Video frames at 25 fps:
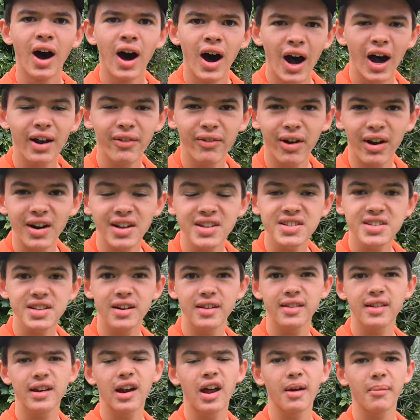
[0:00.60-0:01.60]
Hi runners and
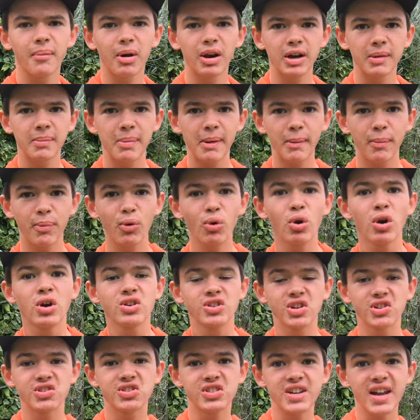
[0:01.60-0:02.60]
other like-minded people.
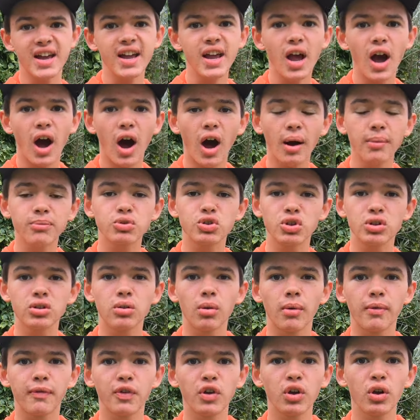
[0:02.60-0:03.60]
So today I'm doing
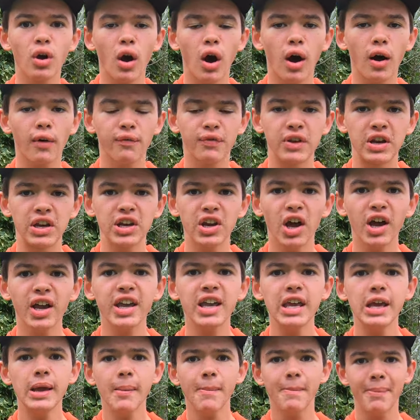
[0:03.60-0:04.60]
the review of the
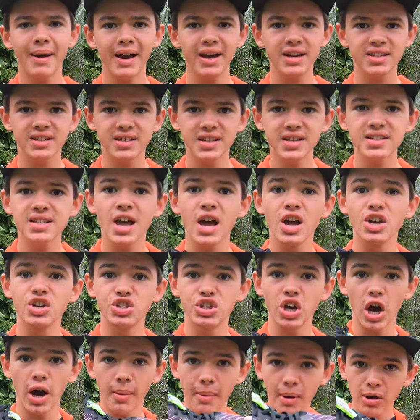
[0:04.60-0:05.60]
Nike Pegasus
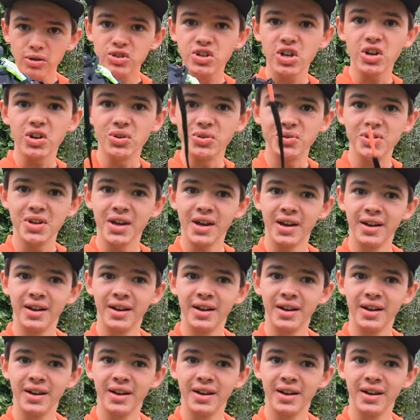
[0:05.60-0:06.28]
Turbo 2s.